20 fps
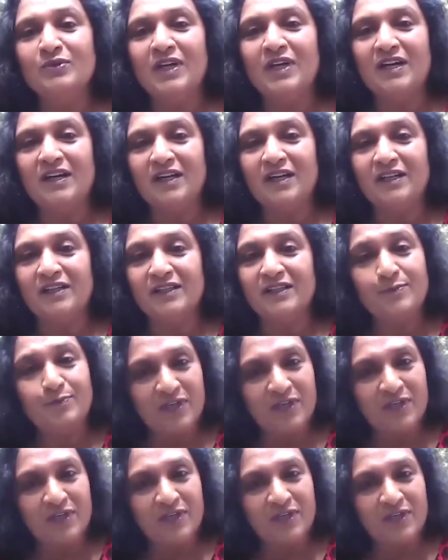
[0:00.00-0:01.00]
uh,
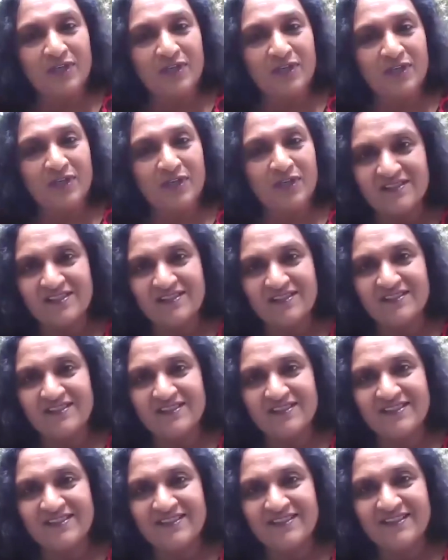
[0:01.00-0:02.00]
reproductive
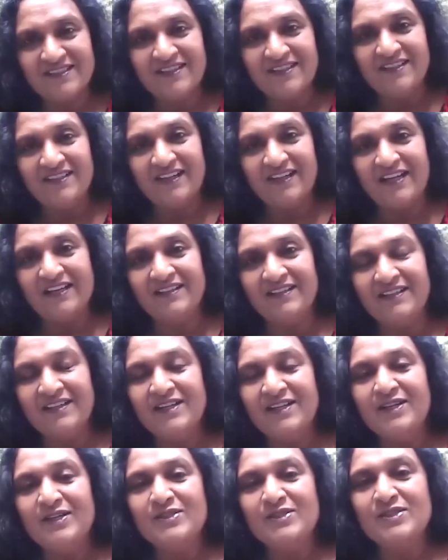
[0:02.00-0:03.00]
assistance, right?
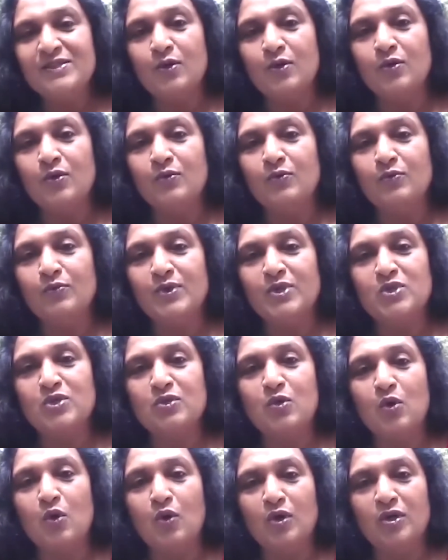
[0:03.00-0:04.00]
Okay. So we should
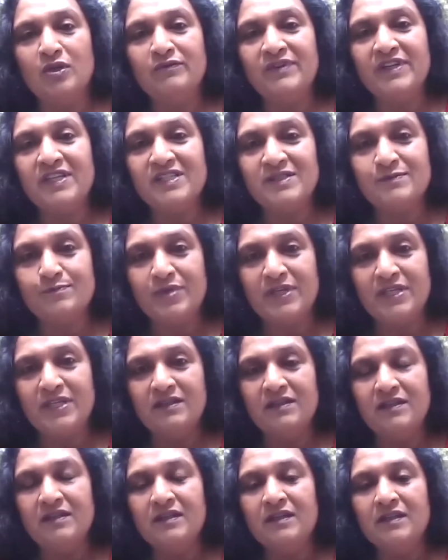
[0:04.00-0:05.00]
always
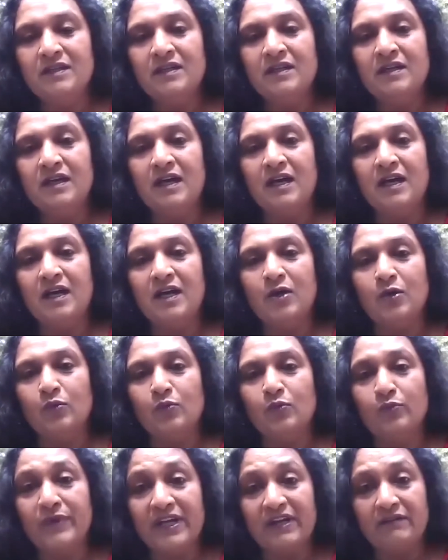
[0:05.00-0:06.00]
be uh,
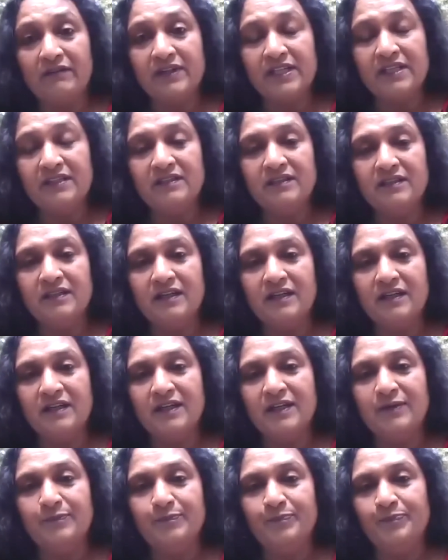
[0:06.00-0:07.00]
very
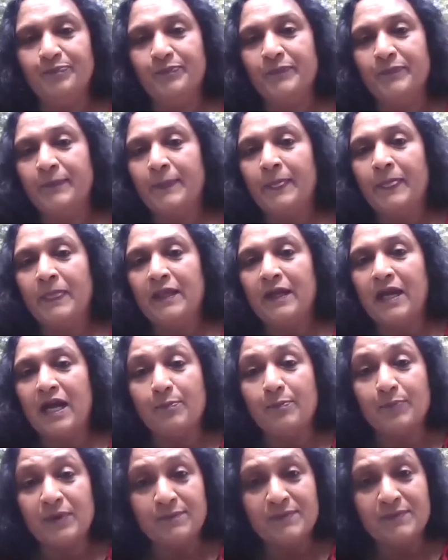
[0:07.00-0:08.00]
um,
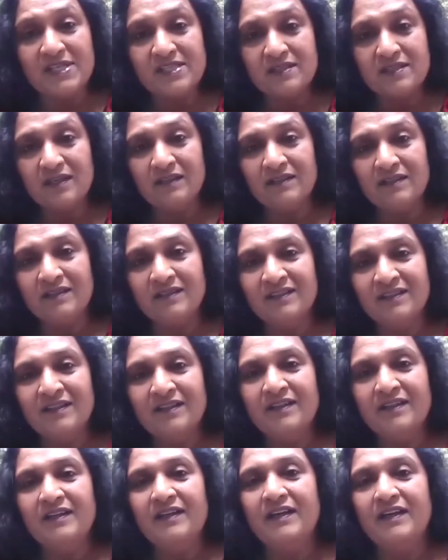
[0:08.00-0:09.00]
optimistic,
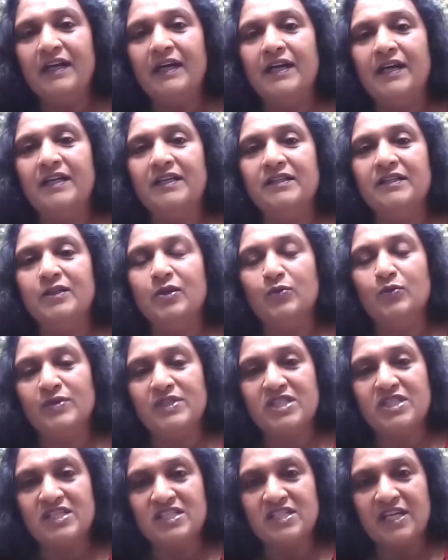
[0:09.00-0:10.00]
mm-hmm. and mm-hmm. we
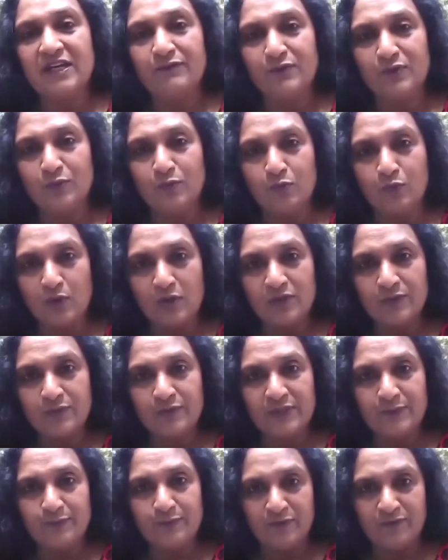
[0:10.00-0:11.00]
just have to work
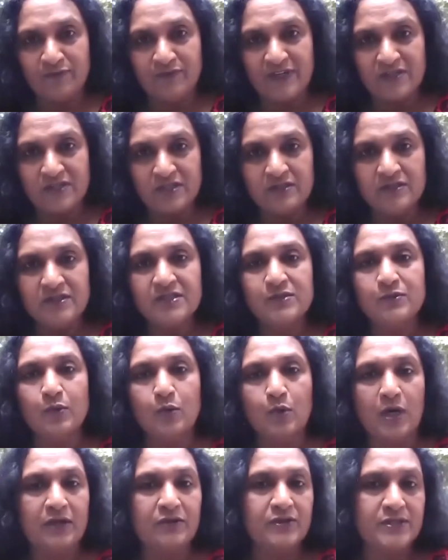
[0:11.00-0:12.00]
with professionals who
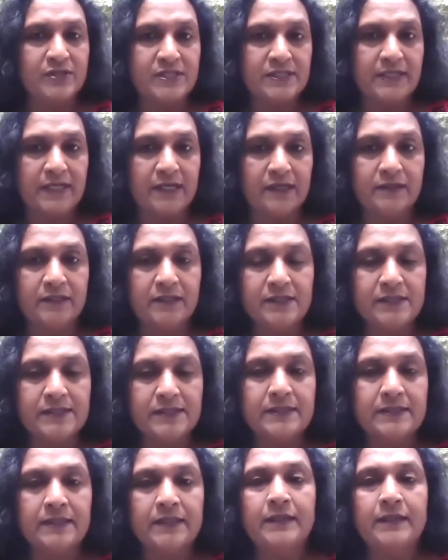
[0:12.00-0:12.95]
understand this